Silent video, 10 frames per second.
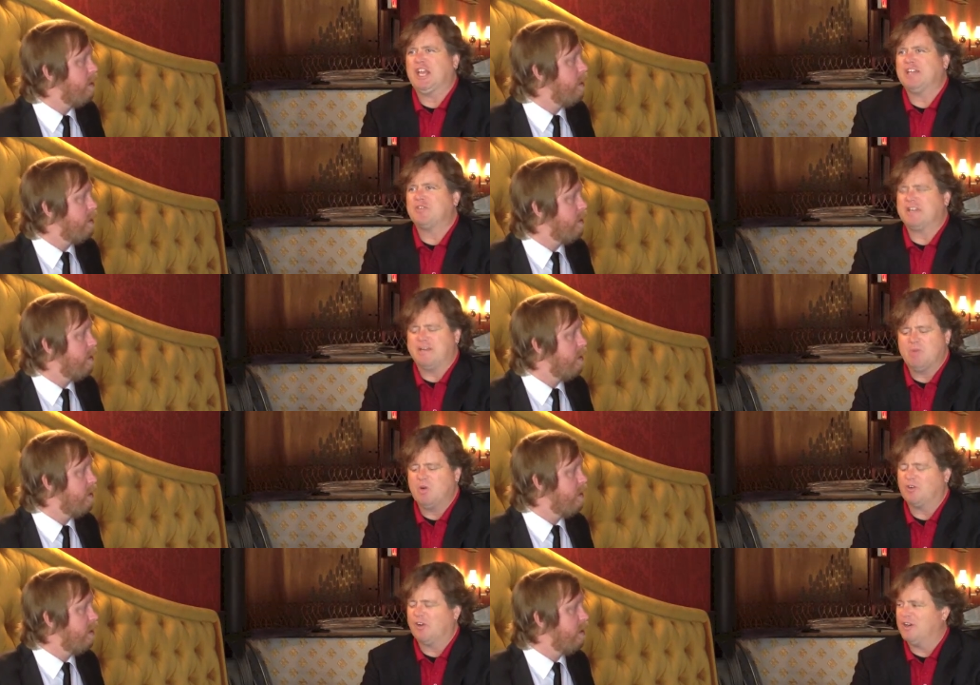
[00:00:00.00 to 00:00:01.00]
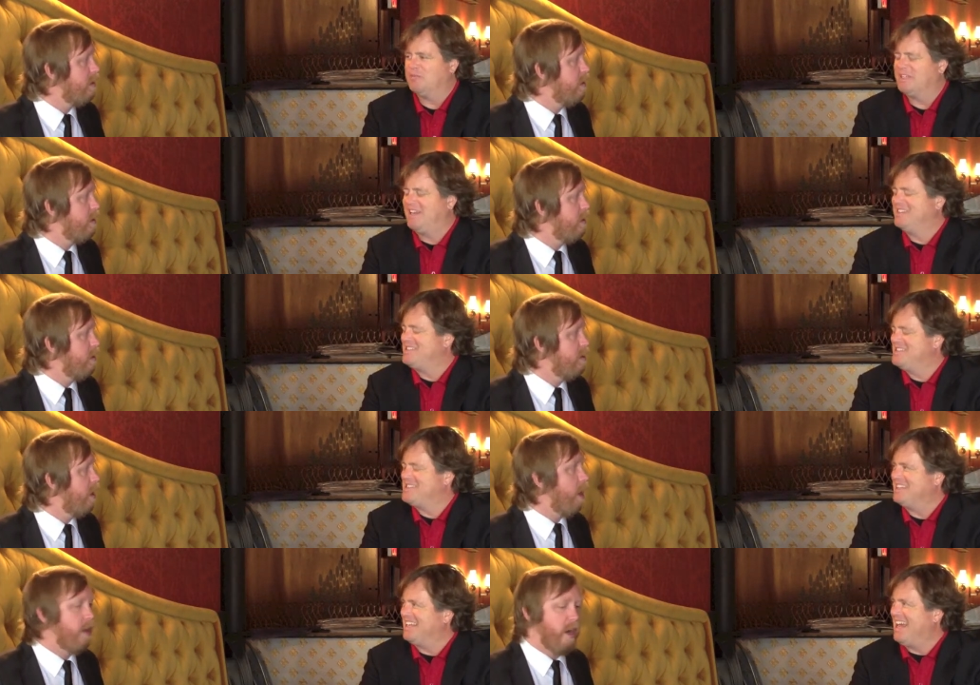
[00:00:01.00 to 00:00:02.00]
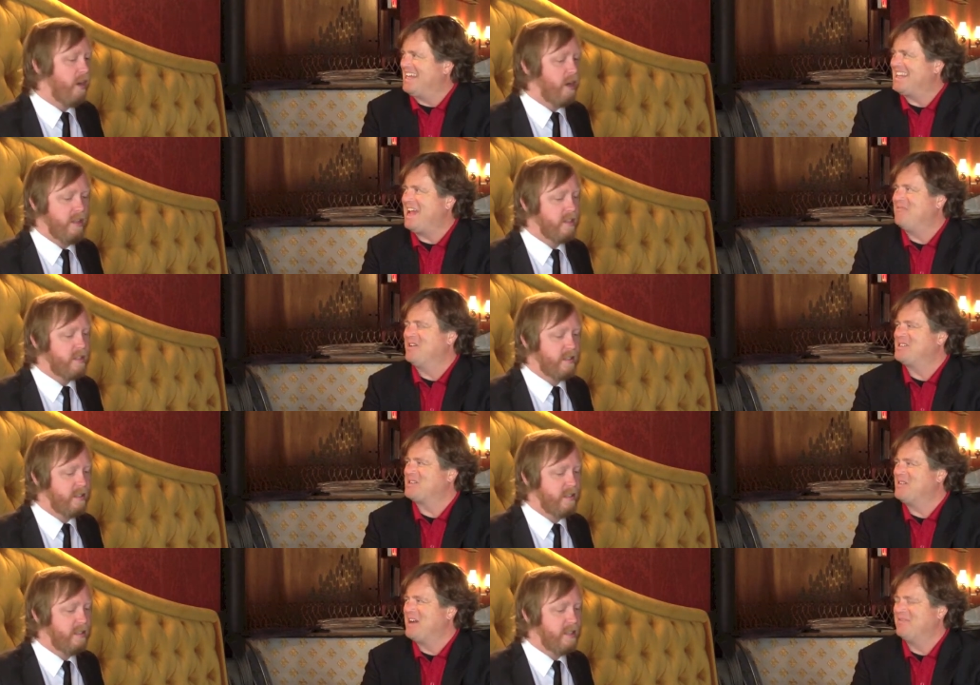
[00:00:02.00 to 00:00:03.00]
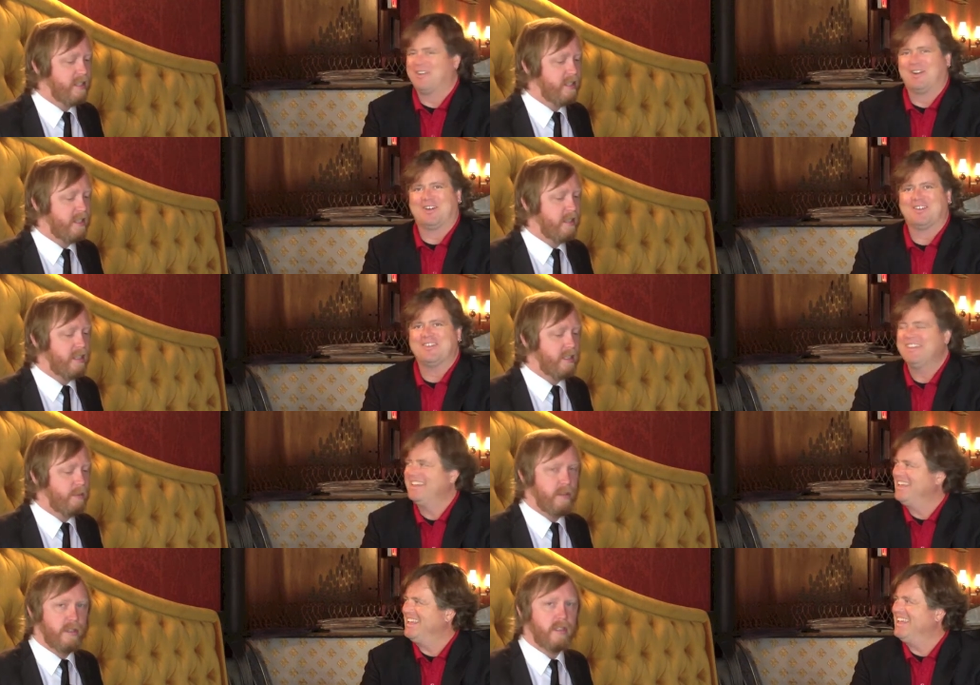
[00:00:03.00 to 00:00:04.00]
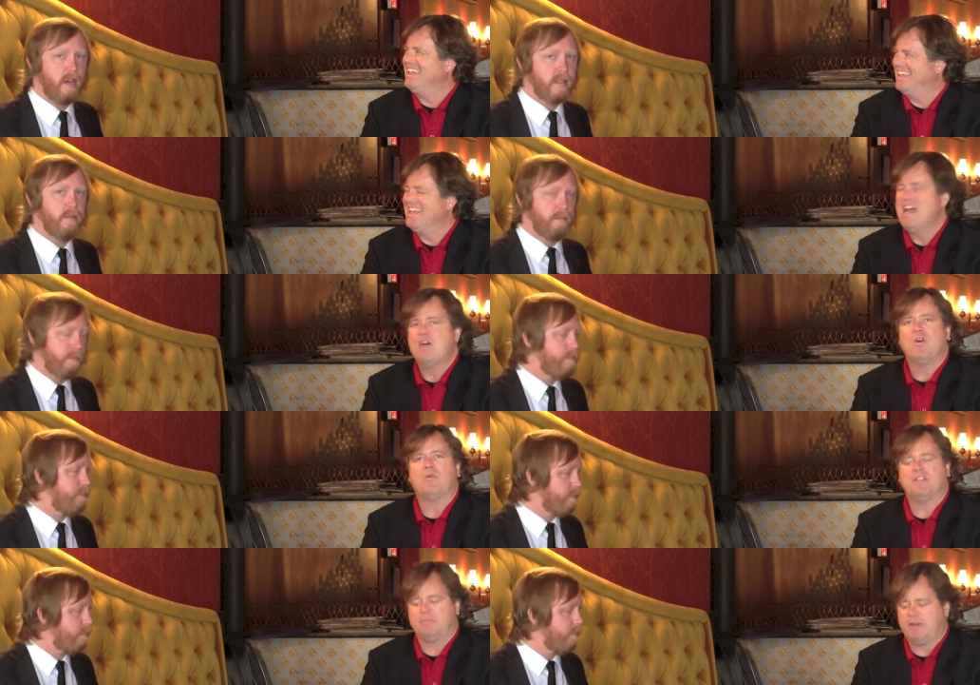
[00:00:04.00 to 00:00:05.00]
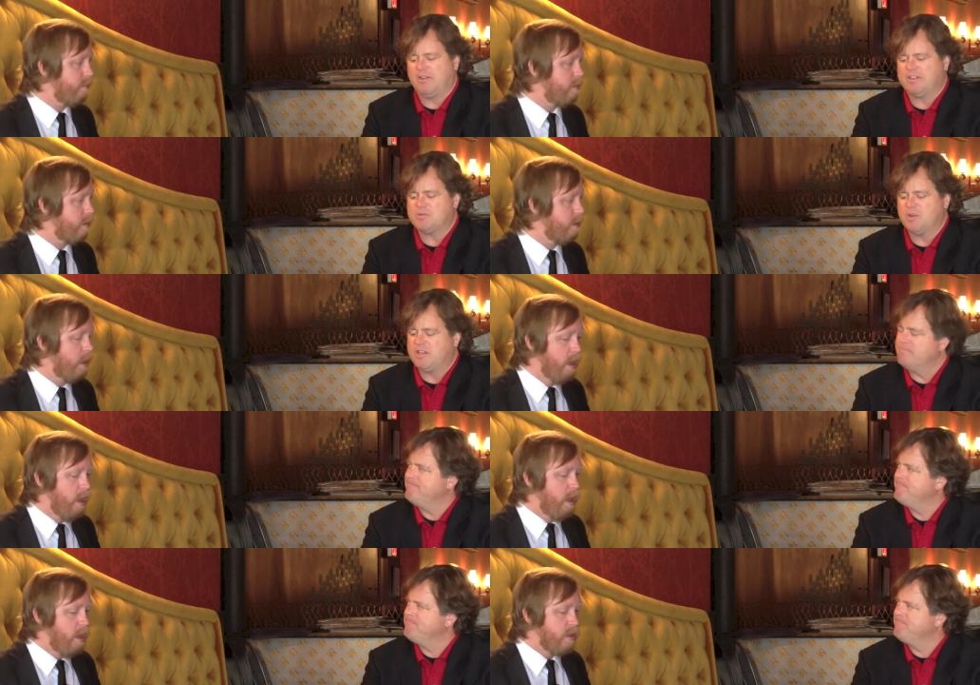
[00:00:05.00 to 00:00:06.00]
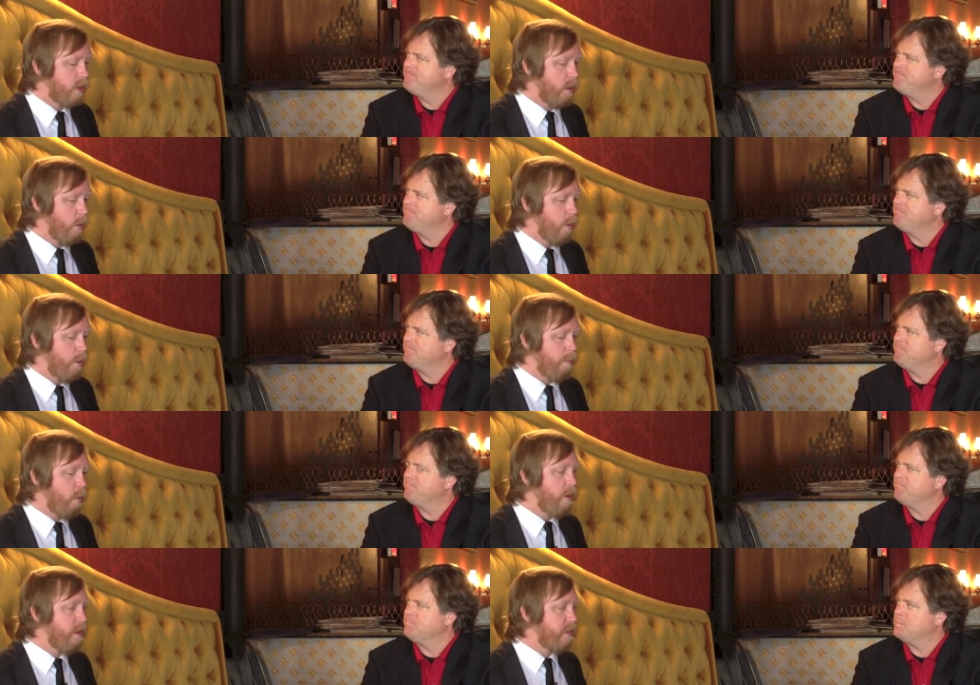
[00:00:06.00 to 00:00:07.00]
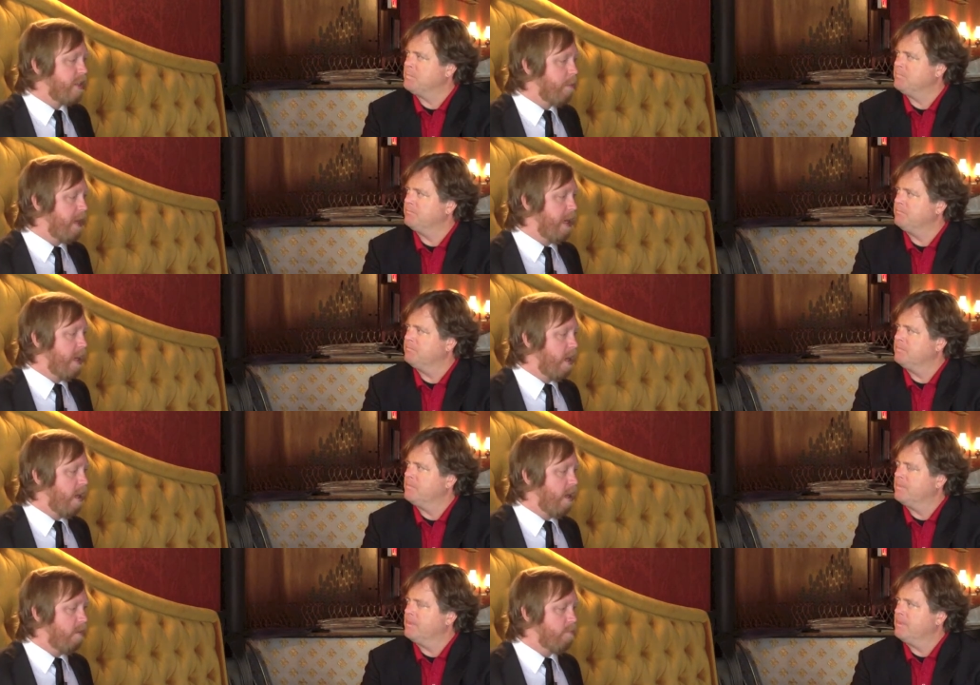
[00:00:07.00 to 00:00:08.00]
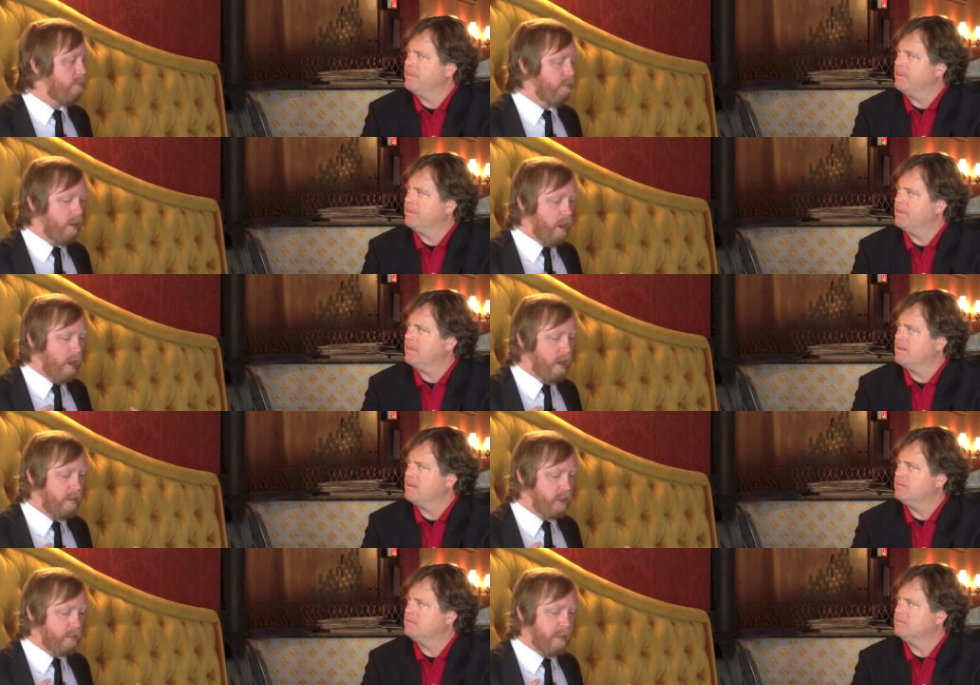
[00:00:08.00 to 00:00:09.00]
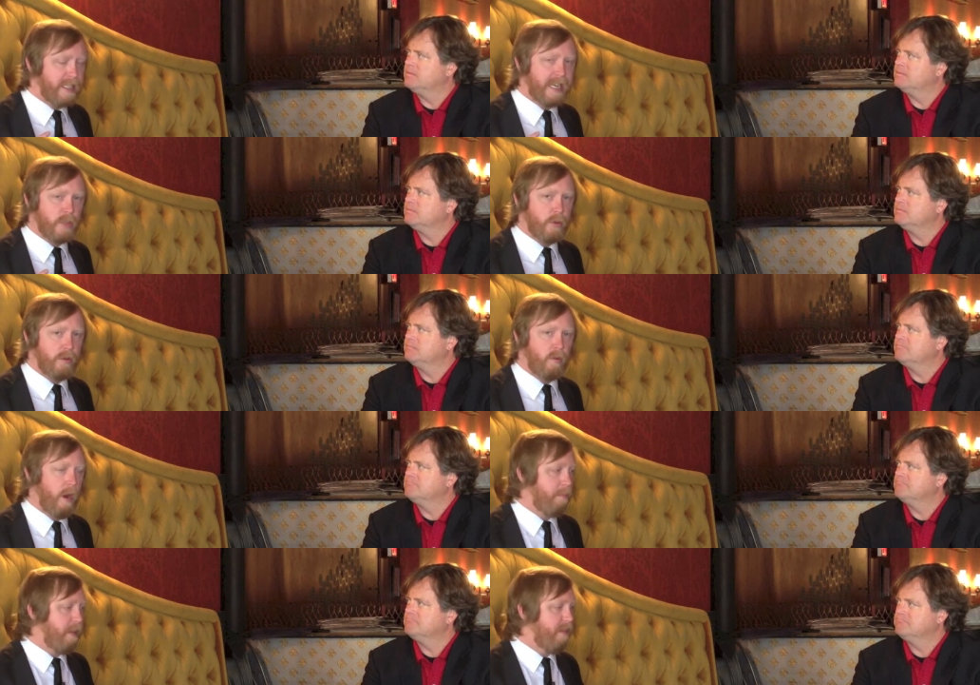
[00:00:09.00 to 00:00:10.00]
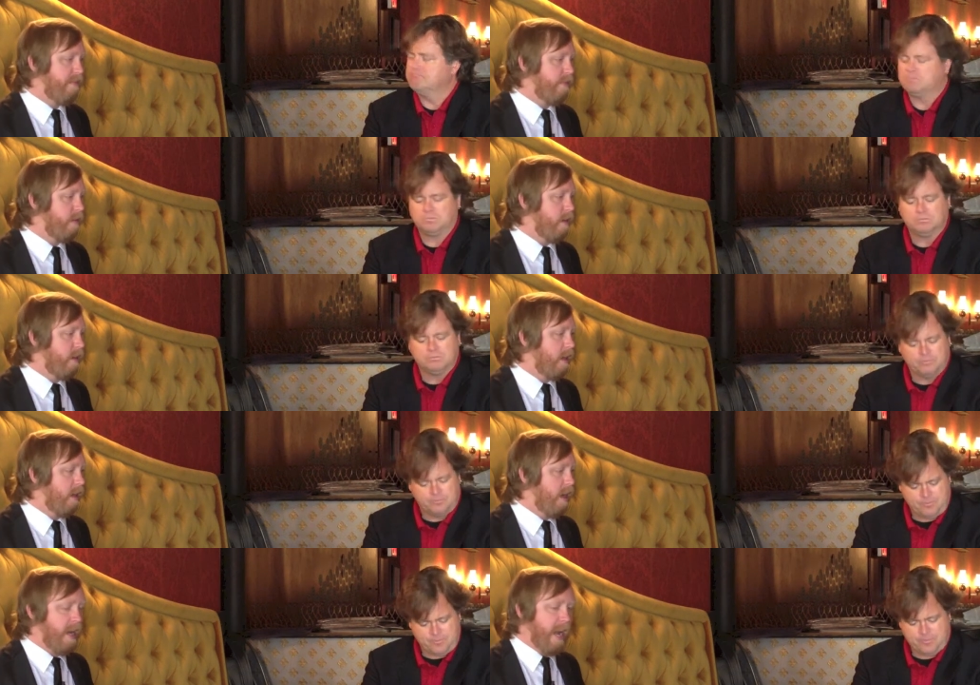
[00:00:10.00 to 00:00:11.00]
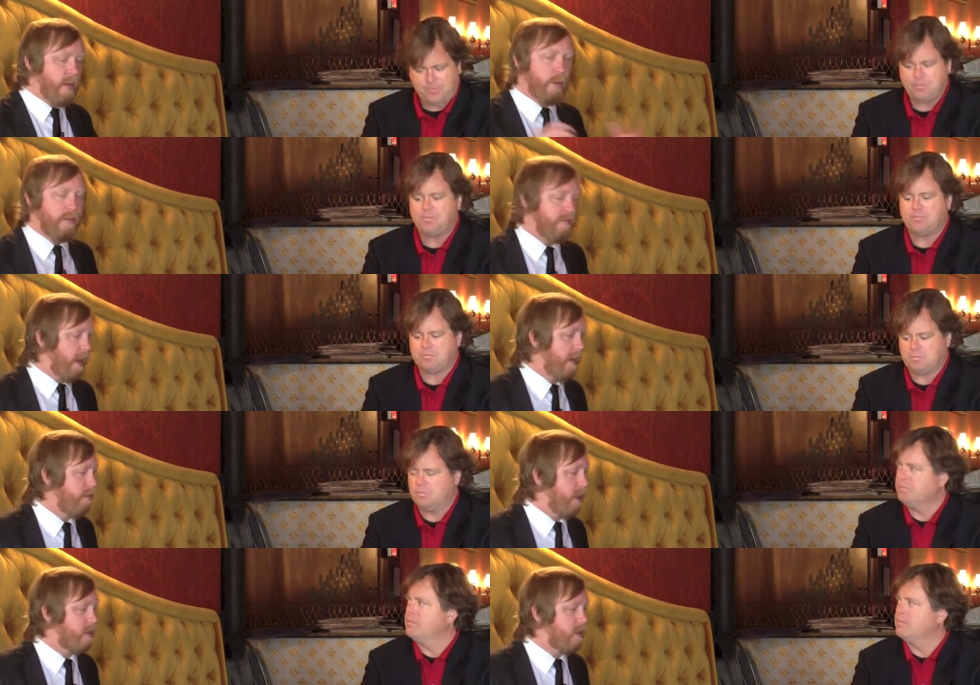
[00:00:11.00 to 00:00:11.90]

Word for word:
Speaker 1: like drinking motor oil, but this isn't no, no, like no, that this whatsoever. Is, this is silky smooth, it's awesome. What would you pair this with?
Speaker 2: So porters to me, um, uh, just makes sense with ground beef in any way you find it, right?